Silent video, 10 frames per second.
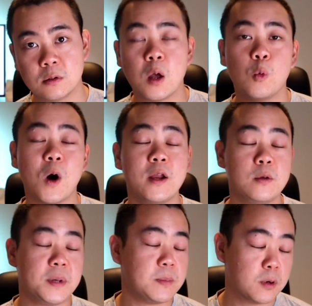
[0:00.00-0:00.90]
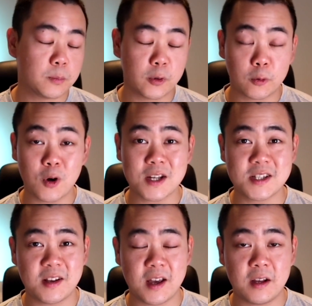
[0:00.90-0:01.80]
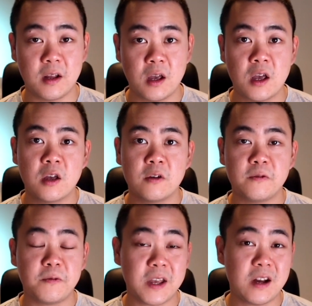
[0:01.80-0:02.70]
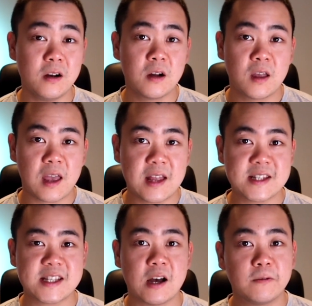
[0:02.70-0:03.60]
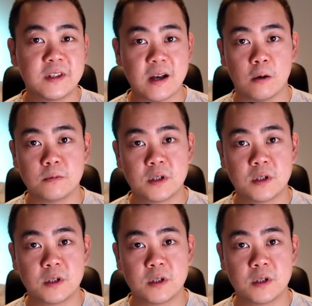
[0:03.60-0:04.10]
Why do people procrastinate? Fear and self-doubt.